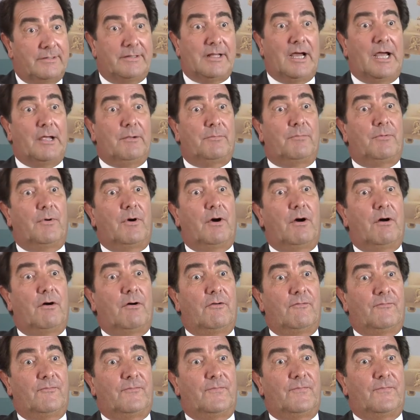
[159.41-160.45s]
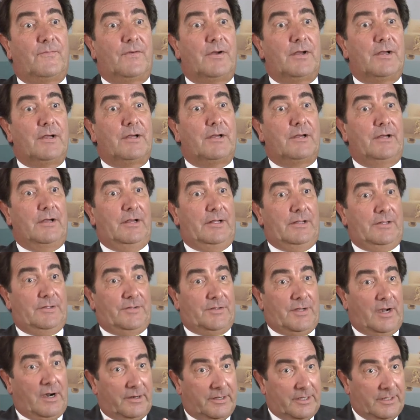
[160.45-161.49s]
type of
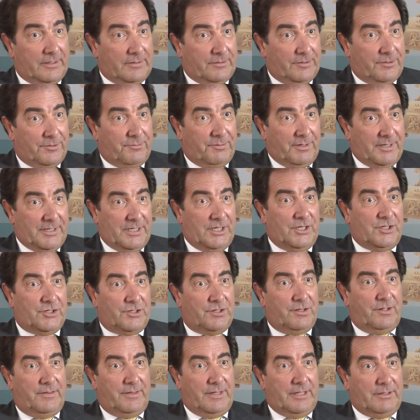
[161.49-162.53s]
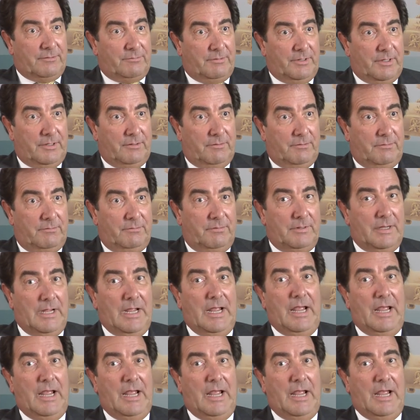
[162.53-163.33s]
targeted radiation that we do.